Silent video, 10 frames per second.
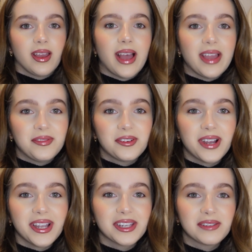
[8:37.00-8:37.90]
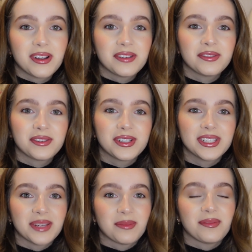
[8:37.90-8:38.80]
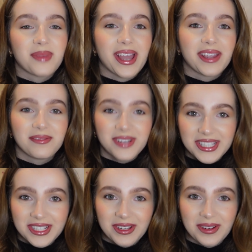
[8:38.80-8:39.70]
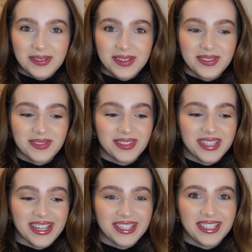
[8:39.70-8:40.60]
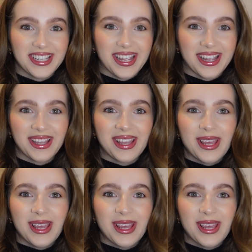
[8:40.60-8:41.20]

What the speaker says: I thought I could run through some of my reading goals for next year,